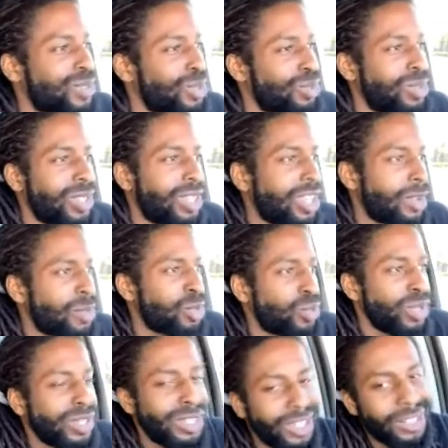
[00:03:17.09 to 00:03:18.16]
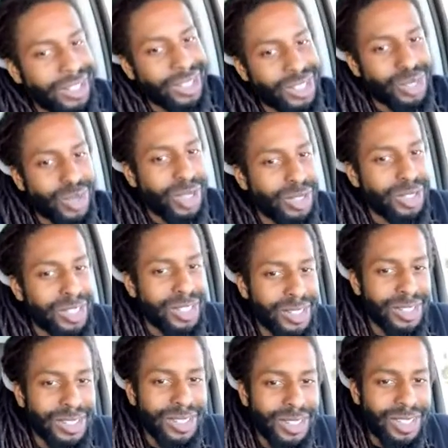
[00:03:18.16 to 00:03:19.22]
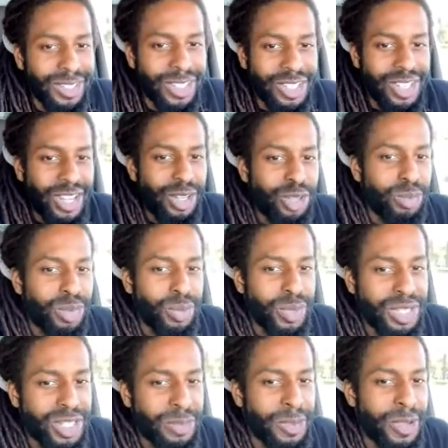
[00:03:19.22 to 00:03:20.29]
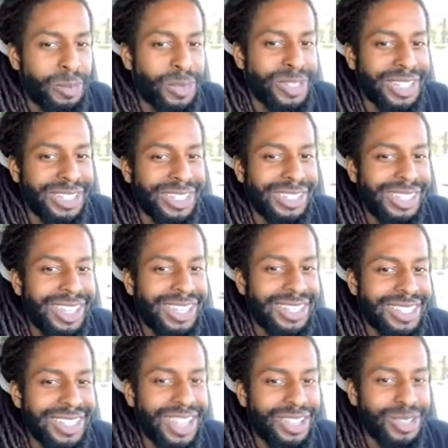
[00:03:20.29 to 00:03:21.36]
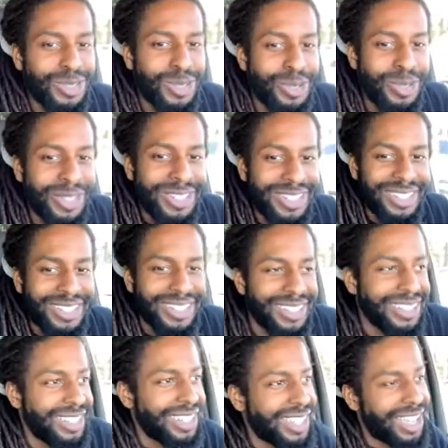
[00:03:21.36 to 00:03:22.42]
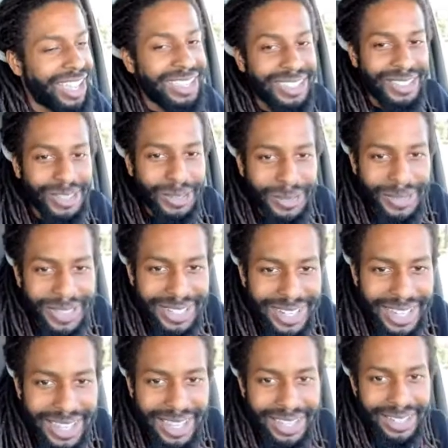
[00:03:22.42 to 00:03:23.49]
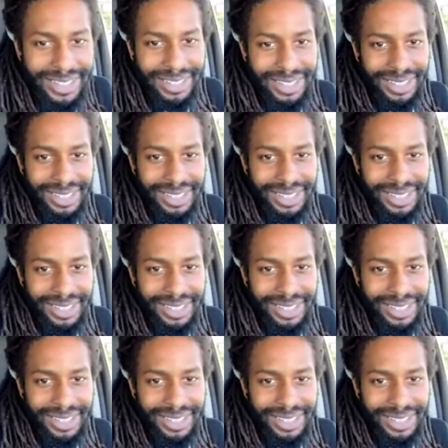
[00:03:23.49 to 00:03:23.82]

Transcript: So I'm at a red light now, so I'll look at the chat a little bit. What's up, unprotected Lex? How you doing? How you doing today?